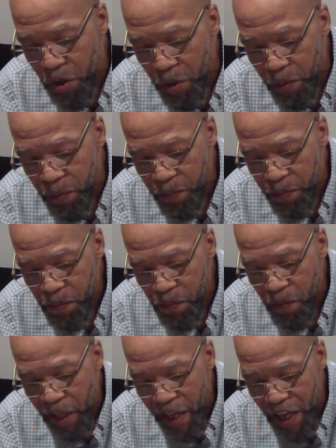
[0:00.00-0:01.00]
you
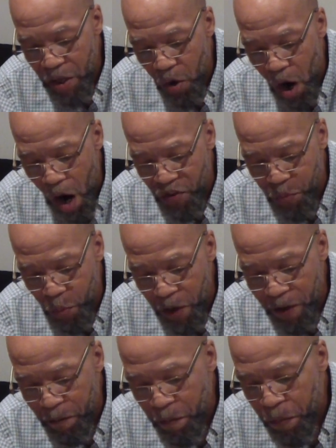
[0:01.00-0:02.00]
and your
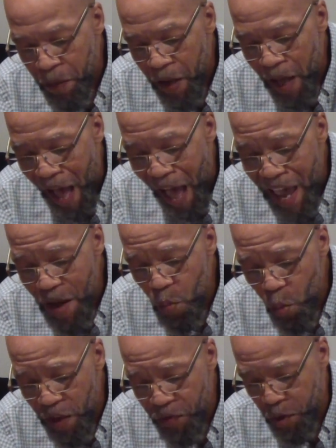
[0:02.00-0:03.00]
offspring. I am
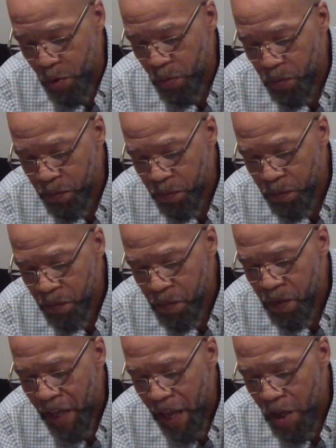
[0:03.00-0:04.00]
with you,
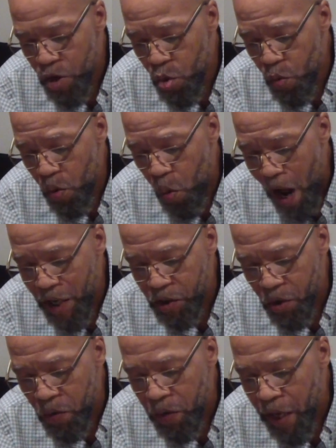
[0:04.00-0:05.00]
and you will watch
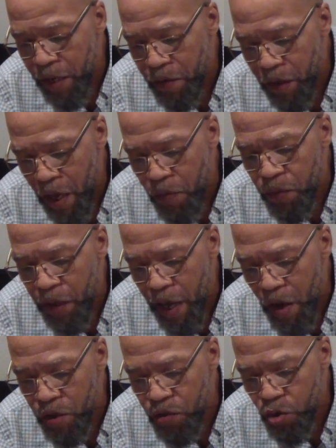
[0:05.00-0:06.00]
and, and,
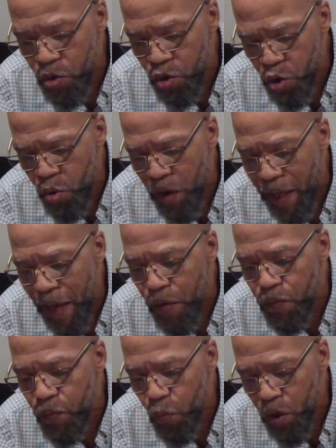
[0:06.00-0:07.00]
and you, you
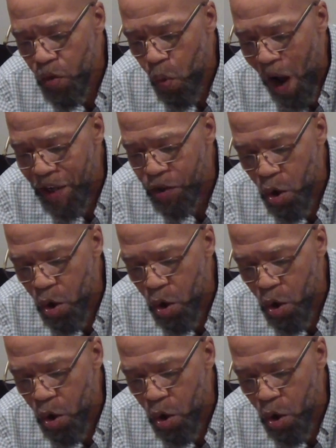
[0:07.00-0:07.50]
and will watch